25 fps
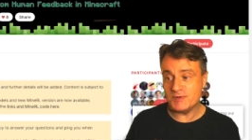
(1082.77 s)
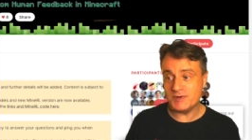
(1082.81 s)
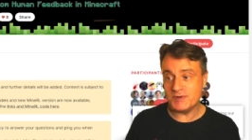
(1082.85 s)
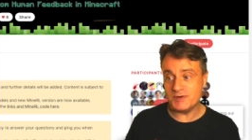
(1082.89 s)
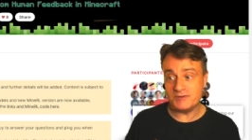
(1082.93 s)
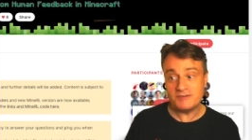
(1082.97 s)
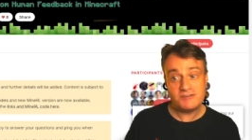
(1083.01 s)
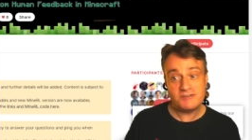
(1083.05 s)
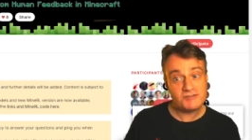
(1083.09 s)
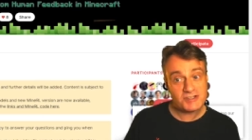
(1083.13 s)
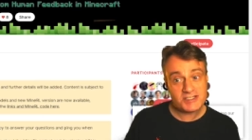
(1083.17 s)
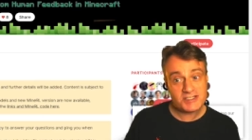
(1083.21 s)
who are
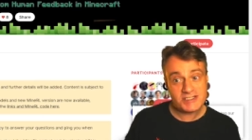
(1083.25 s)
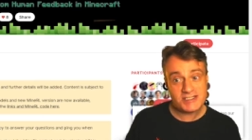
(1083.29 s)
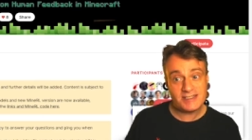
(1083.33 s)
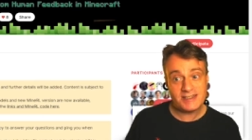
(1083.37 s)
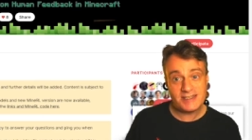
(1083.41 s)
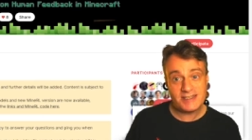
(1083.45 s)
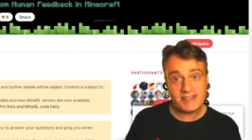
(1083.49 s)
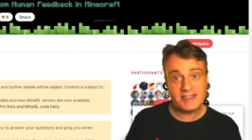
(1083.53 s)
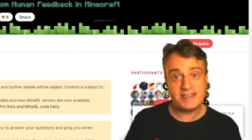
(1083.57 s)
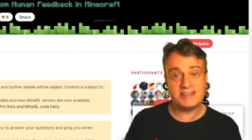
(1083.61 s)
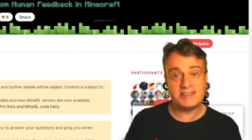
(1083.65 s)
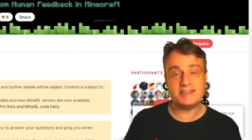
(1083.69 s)
interested in
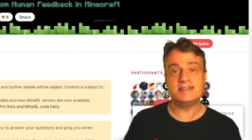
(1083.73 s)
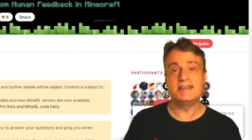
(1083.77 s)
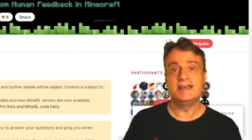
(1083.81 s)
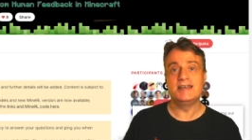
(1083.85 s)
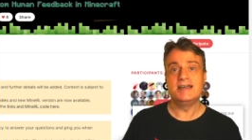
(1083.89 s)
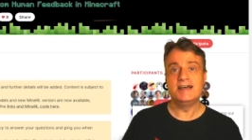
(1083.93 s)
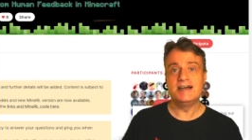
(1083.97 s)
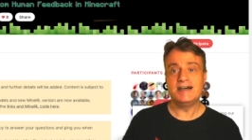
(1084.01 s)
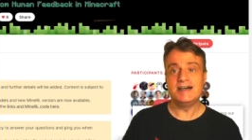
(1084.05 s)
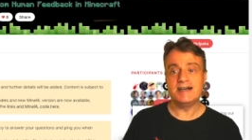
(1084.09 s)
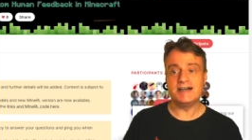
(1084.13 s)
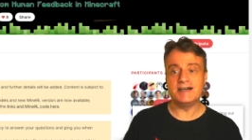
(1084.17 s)
this
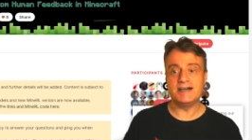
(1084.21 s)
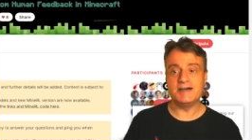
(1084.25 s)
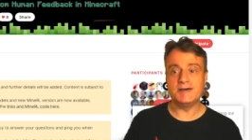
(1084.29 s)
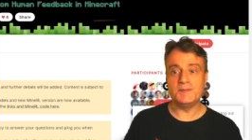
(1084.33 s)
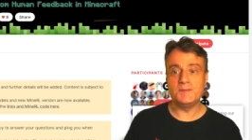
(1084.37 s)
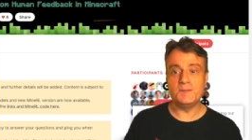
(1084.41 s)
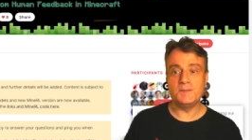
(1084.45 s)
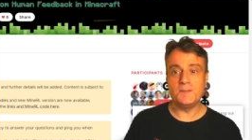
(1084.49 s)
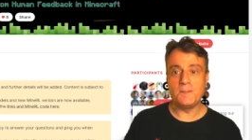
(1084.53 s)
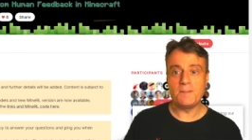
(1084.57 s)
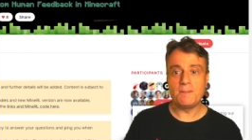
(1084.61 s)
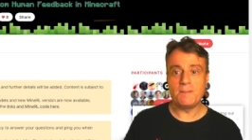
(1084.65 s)

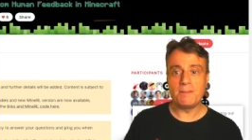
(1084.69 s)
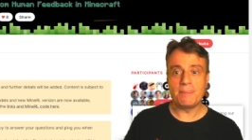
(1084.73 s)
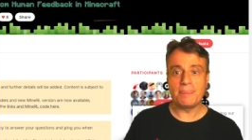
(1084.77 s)
um,